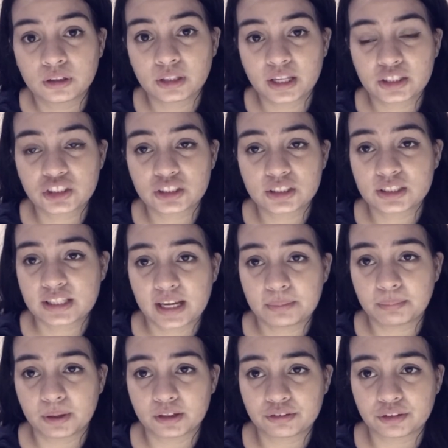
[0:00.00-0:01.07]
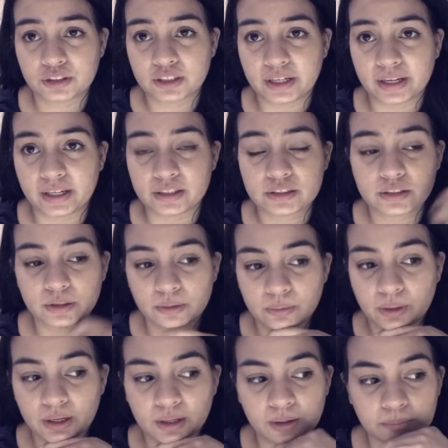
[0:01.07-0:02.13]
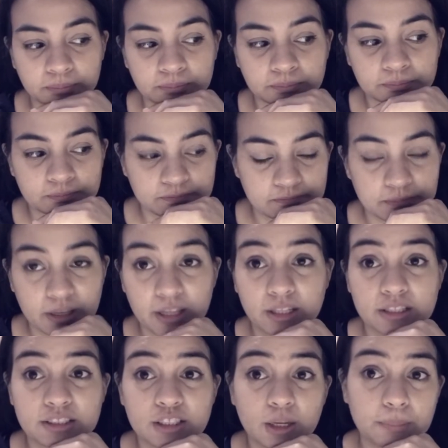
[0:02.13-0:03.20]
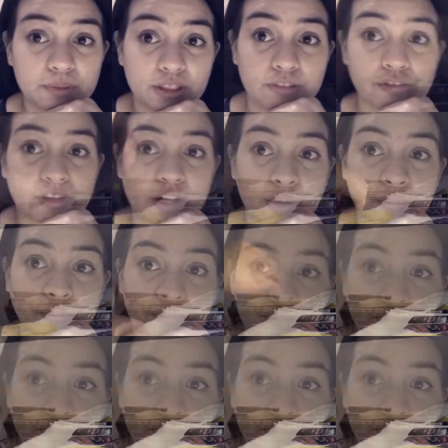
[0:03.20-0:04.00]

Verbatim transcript: that's just the sad part for today so um yeah that's the update for now